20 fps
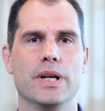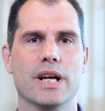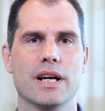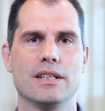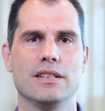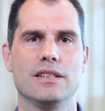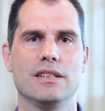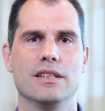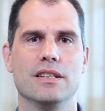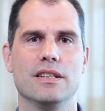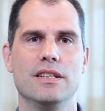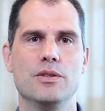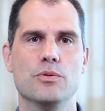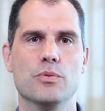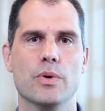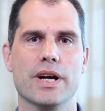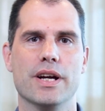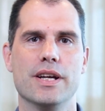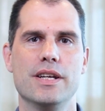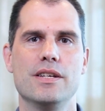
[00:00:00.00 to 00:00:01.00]
We added a new
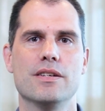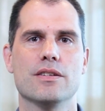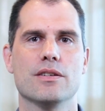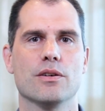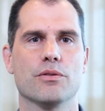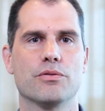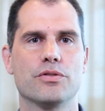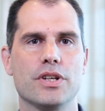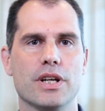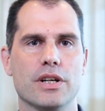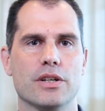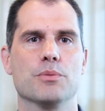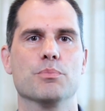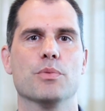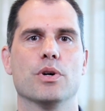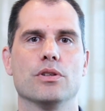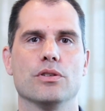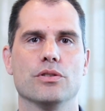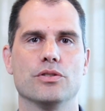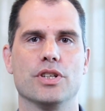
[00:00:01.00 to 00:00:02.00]
way of
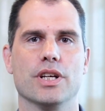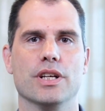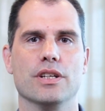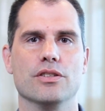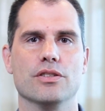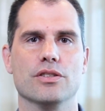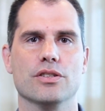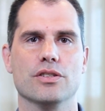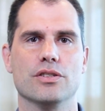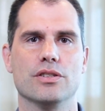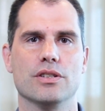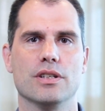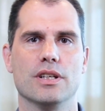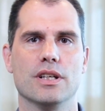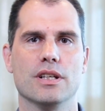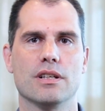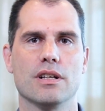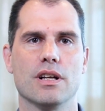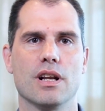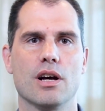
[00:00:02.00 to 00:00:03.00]
sharing model changes.
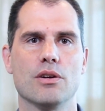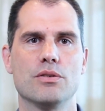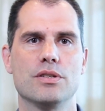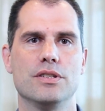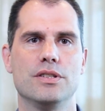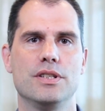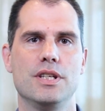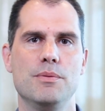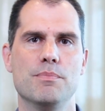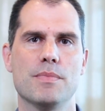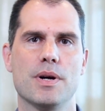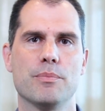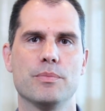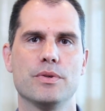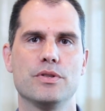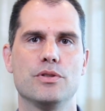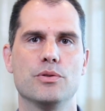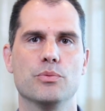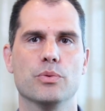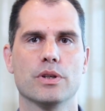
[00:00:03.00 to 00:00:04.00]
It allows the team members to